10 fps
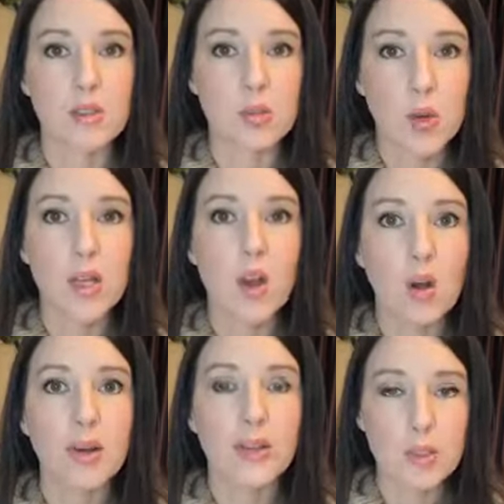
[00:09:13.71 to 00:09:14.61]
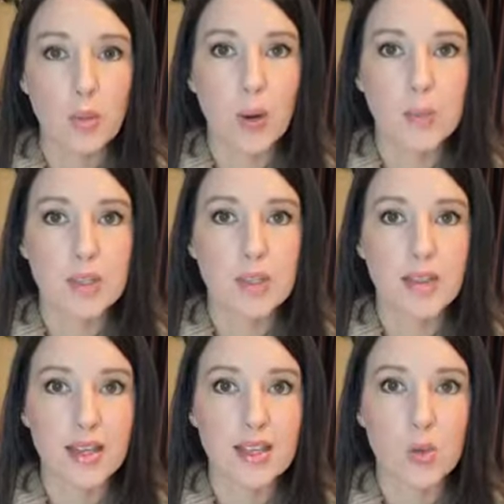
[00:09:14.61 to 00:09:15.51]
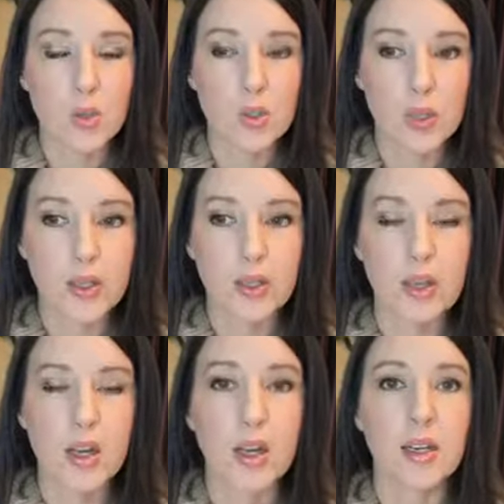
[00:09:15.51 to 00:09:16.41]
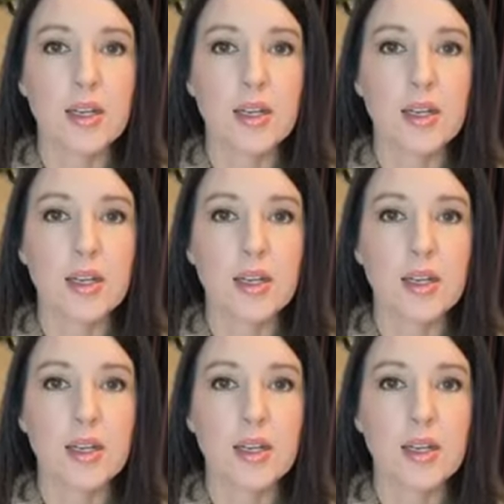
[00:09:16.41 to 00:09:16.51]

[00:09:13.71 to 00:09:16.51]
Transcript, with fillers: Dwell on His promises, and that's how we're dwelling in God.